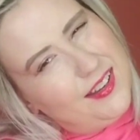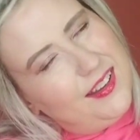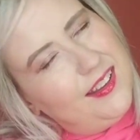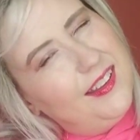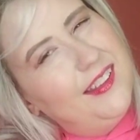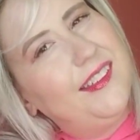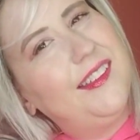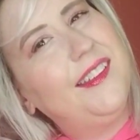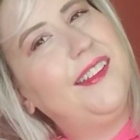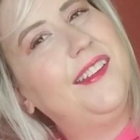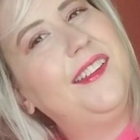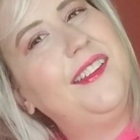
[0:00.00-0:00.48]

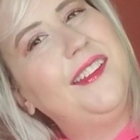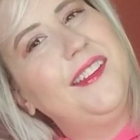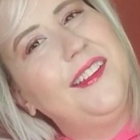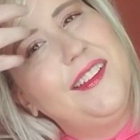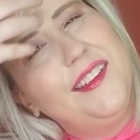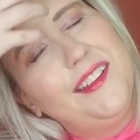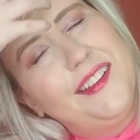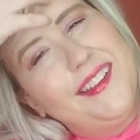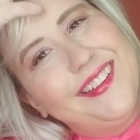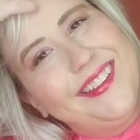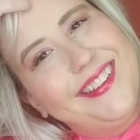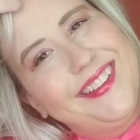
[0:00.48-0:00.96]

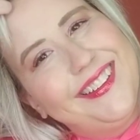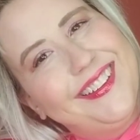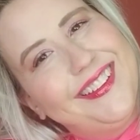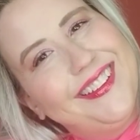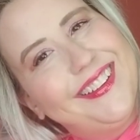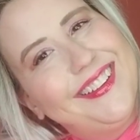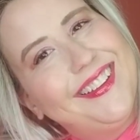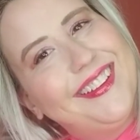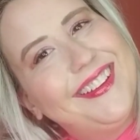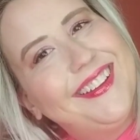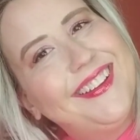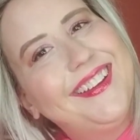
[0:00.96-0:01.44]

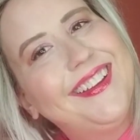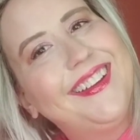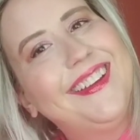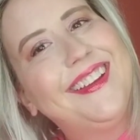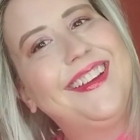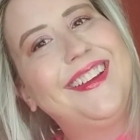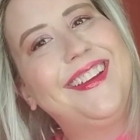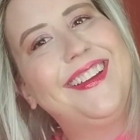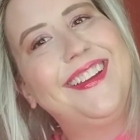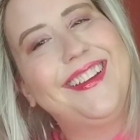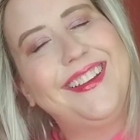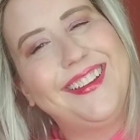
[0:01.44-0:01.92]

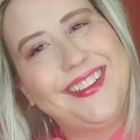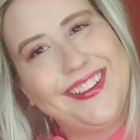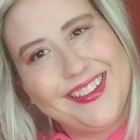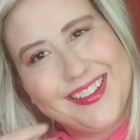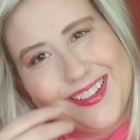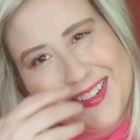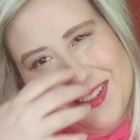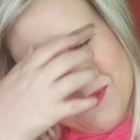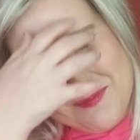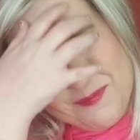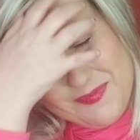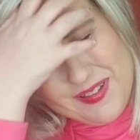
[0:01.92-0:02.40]

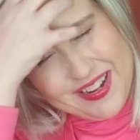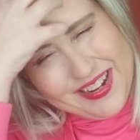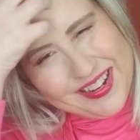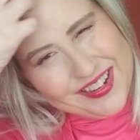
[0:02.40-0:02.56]
But